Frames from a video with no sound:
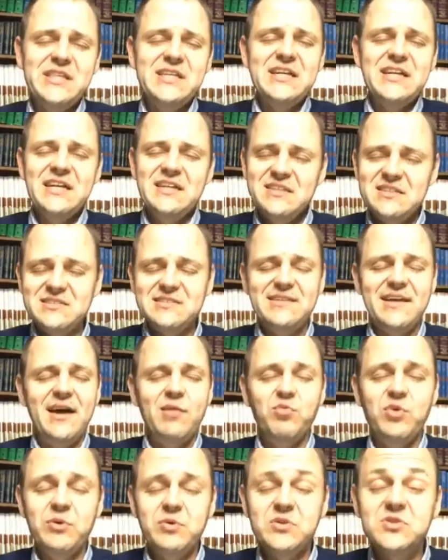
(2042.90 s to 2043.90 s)
that in this
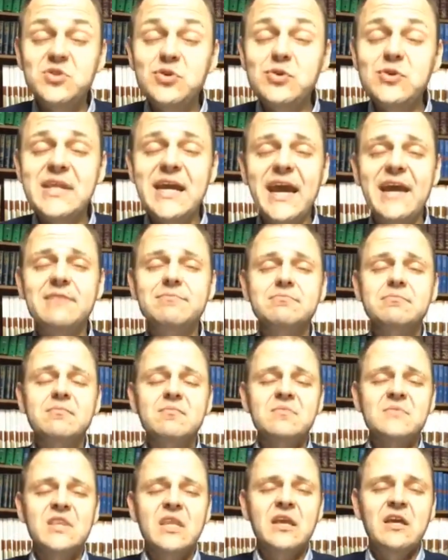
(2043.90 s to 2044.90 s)
time we would do that
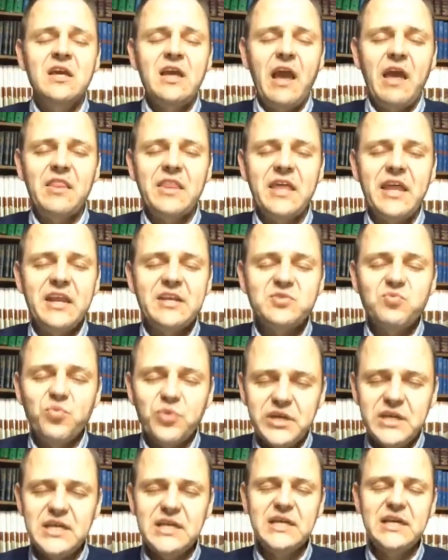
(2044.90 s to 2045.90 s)
and that as
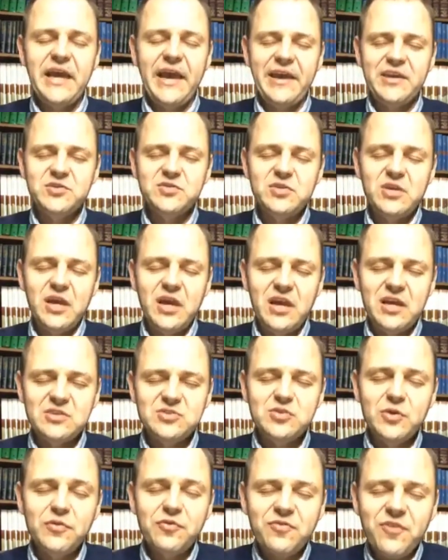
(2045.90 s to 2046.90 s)
we as
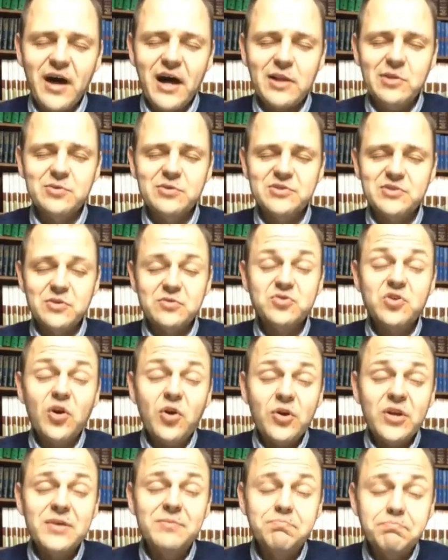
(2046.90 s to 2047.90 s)
as your followers are
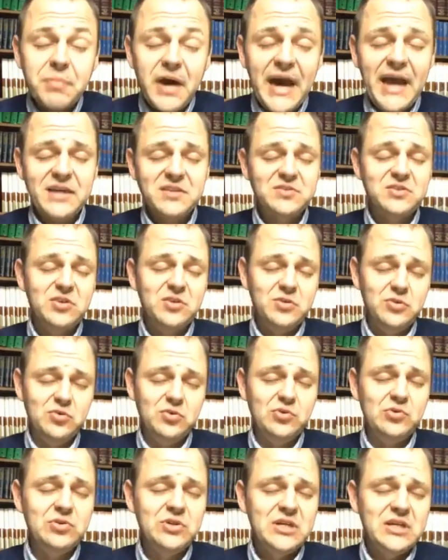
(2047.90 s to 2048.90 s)
turning back to
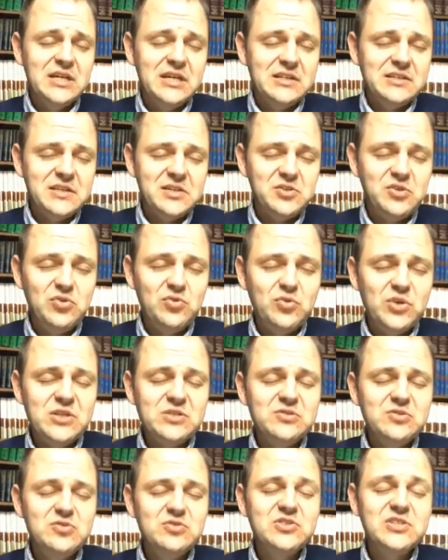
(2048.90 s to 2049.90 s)
you that you
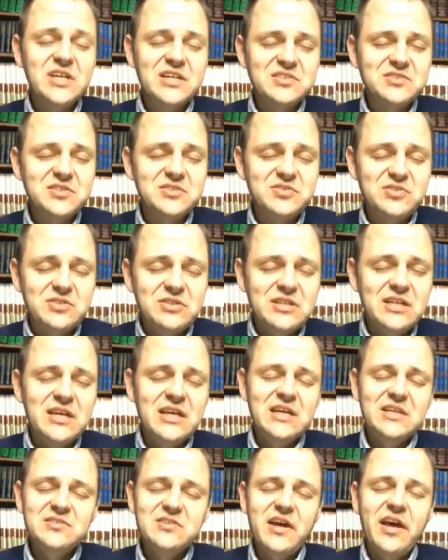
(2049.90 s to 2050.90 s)
would use us to
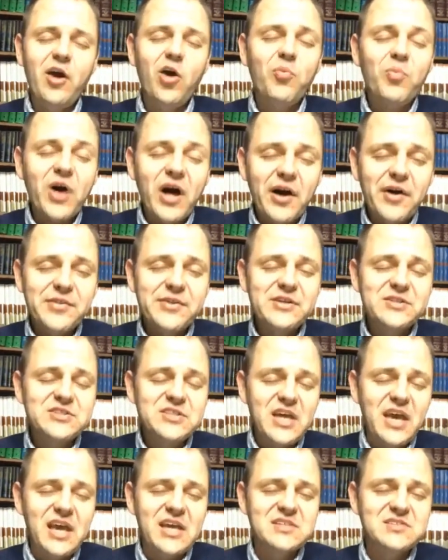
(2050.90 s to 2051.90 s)
to help
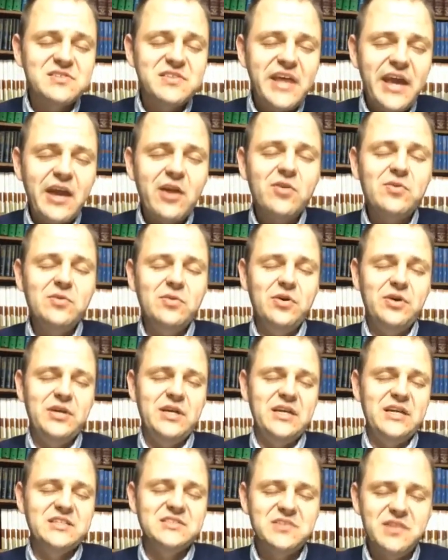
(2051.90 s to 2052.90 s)
others as they are
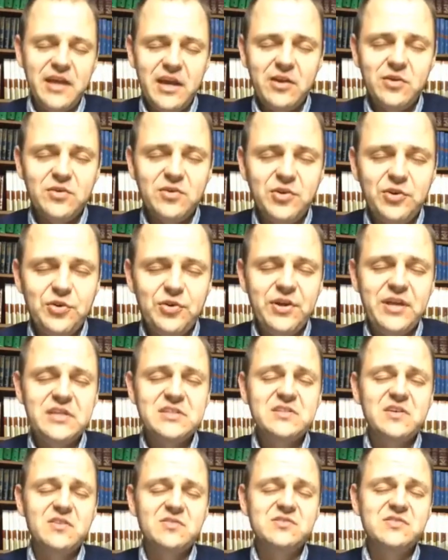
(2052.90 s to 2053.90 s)
looking as they are
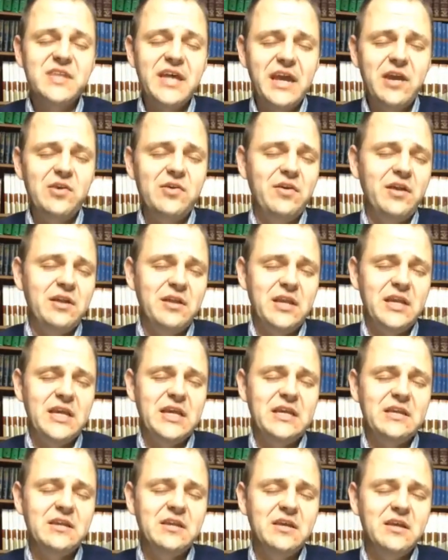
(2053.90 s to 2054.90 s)
curious as they are in
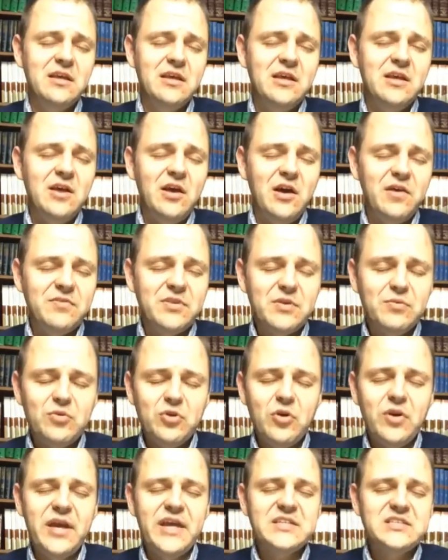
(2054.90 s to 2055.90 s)
need of the
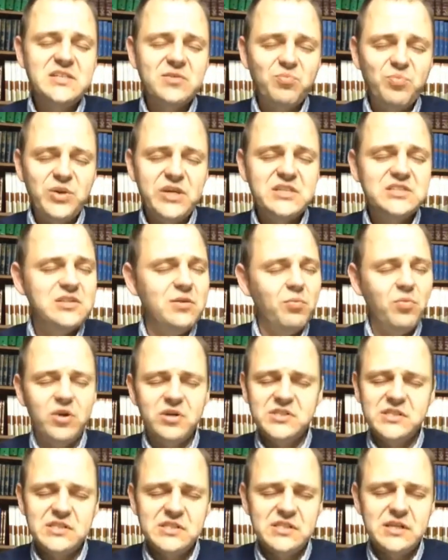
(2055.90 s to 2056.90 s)
grace and peace and
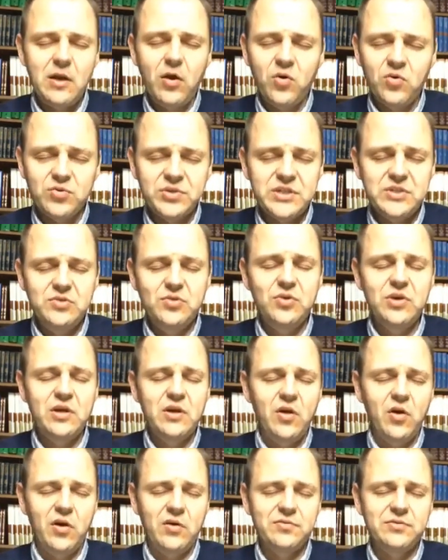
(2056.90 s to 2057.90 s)
mercy that only you
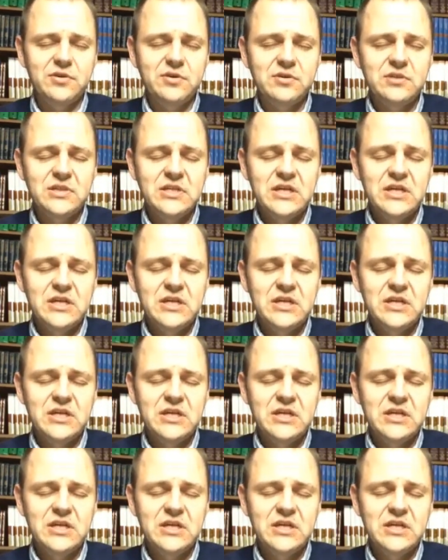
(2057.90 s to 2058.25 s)
can offer